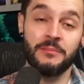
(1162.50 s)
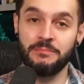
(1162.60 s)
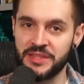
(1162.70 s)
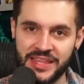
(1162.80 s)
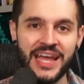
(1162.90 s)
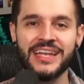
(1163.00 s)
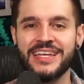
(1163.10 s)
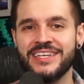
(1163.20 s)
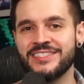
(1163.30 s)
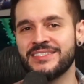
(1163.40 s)
But that
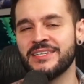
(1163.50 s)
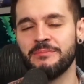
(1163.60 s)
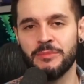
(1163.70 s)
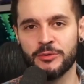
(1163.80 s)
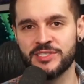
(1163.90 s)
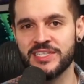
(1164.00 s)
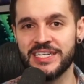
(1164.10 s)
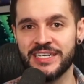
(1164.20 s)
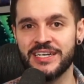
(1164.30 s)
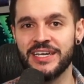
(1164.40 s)
is
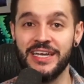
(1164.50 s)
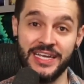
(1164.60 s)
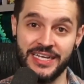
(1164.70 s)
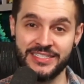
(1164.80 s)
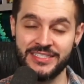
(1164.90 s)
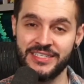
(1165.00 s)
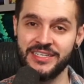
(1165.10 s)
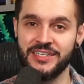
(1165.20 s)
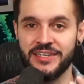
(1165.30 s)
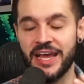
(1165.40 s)
mostly it.
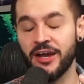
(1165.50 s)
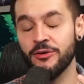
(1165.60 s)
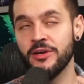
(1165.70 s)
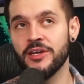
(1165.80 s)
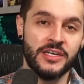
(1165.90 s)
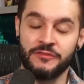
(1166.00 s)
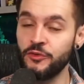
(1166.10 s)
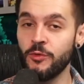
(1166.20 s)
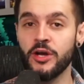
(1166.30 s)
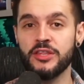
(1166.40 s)
Now, if you
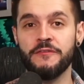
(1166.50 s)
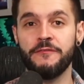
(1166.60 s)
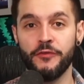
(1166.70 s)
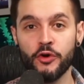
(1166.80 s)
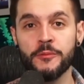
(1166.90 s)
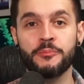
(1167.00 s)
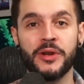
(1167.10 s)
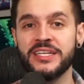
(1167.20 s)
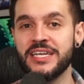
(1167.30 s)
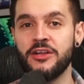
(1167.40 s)
want the full
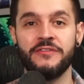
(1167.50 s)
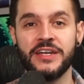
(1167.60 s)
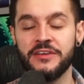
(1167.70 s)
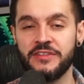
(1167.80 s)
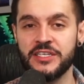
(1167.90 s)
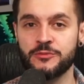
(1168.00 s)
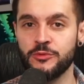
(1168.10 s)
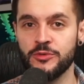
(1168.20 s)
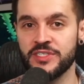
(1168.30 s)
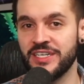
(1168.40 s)
breakdown of any of these
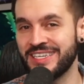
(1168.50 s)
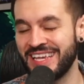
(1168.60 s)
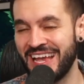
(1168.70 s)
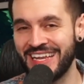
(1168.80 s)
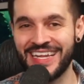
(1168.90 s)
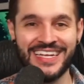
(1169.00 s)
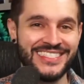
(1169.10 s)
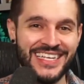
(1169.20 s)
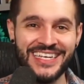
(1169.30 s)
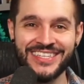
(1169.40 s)
rules, again,
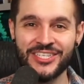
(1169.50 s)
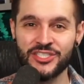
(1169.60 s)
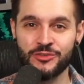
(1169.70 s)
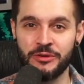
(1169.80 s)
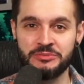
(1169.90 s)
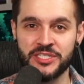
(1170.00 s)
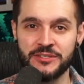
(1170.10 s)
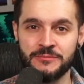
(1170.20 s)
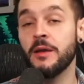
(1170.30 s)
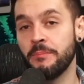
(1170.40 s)
it's in the
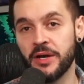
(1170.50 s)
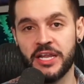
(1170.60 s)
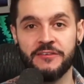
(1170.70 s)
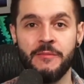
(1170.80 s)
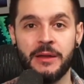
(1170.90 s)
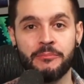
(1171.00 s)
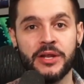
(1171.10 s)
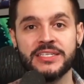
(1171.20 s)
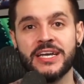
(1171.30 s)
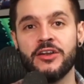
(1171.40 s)
description. But if my
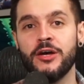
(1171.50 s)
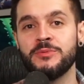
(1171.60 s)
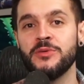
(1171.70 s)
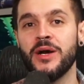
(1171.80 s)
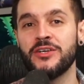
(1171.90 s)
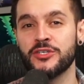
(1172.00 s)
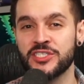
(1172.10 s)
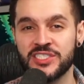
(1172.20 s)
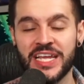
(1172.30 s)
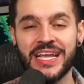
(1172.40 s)
breakdown helped you
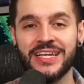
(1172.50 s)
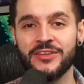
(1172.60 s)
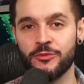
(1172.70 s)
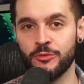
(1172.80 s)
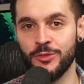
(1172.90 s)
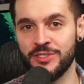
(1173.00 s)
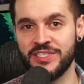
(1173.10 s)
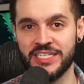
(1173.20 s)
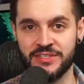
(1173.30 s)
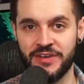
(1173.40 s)
understand the rule
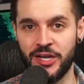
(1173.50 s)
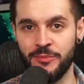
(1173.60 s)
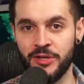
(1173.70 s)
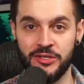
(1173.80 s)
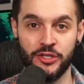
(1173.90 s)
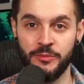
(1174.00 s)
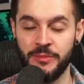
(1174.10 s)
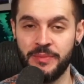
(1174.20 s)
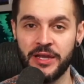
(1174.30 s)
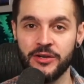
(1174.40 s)
sets of IronMON a little
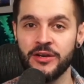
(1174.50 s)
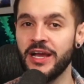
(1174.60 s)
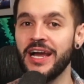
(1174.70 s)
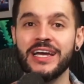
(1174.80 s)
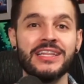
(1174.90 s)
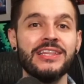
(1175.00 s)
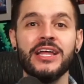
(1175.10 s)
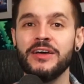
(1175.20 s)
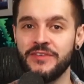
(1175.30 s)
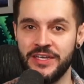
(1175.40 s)
bit better, I'd
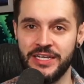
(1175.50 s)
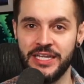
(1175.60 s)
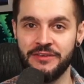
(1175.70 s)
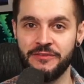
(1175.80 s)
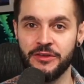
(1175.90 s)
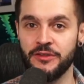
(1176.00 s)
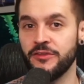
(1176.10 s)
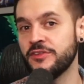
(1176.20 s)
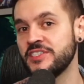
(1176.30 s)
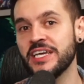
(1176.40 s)
love it if you
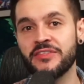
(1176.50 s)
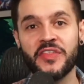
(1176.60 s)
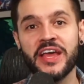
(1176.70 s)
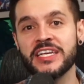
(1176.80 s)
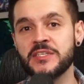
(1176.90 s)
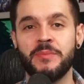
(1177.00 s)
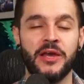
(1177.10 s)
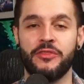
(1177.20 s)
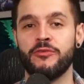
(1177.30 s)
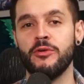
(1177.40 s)
said thanks by
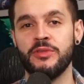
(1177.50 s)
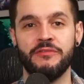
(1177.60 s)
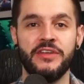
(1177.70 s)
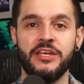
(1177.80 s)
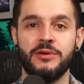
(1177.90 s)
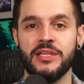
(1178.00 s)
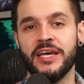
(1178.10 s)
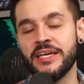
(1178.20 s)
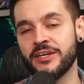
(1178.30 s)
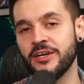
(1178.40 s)
throwing the video a
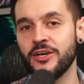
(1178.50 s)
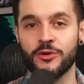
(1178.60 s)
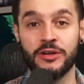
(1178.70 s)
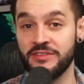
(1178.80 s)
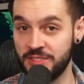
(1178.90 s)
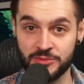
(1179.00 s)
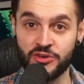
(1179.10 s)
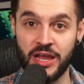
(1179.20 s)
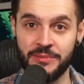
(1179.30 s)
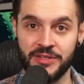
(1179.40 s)
like or even
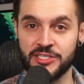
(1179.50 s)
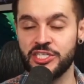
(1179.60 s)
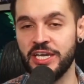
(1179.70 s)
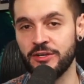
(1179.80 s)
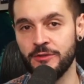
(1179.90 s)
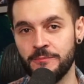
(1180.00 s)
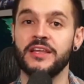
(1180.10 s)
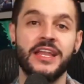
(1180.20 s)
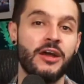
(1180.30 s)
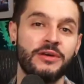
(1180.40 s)
subscribing to the channel.
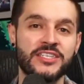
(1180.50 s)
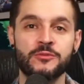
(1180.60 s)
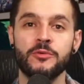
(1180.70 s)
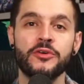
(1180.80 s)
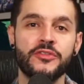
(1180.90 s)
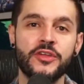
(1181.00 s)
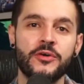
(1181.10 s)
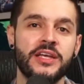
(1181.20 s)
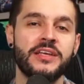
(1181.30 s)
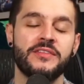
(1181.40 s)
Now, it's worth
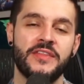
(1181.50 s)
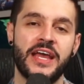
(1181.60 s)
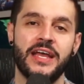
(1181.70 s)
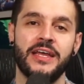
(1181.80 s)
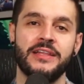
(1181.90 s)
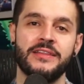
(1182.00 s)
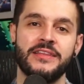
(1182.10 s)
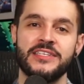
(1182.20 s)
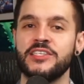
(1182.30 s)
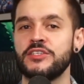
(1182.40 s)
noting that
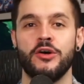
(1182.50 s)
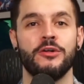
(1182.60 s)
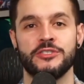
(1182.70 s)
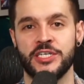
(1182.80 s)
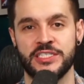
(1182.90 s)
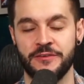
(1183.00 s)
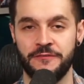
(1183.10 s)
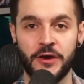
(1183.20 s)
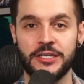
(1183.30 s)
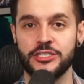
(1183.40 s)
this is all just a
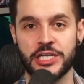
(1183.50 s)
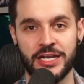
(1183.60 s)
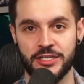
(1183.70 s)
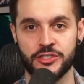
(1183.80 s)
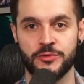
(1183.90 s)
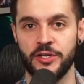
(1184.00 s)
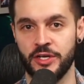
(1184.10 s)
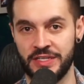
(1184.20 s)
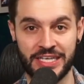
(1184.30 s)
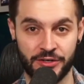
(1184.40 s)
fun challenge run
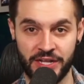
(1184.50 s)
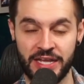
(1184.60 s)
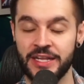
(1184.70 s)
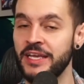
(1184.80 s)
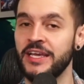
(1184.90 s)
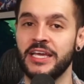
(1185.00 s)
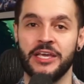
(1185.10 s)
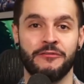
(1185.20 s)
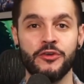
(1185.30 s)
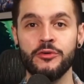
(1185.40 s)
on the internet.
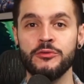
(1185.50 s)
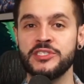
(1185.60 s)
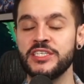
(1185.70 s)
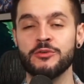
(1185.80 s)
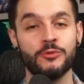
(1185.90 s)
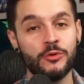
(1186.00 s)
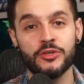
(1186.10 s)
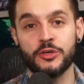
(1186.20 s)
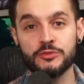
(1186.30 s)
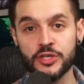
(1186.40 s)
If you see a rule
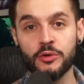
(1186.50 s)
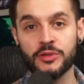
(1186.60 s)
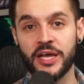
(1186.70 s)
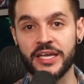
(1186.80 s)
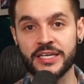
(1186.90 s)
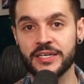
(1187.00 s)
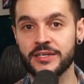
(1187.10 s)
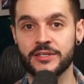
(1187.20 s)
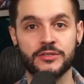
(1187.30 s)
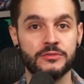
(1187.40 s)
you don't like,
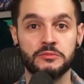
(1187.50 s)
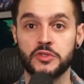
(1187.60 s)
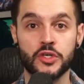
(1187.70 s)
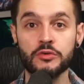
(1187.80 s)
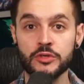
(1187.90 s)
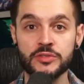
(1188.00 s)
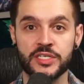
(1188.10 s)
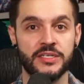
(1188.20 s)
don't use it.